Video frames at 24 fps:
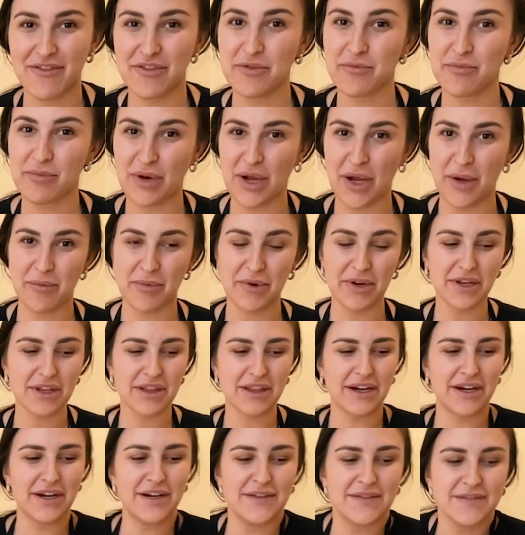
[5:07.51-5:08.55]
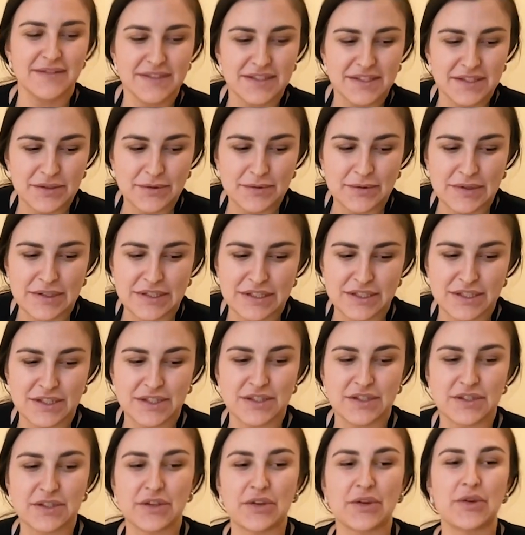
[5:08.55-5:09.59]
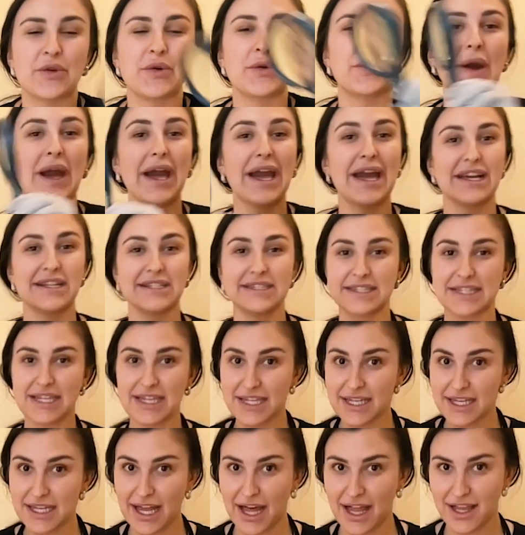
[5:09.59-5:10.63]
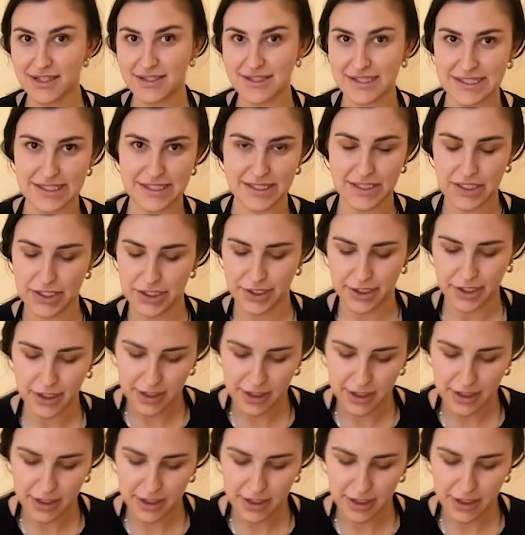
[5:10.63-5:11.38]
the proper gloves, you want to do a skin analysis on your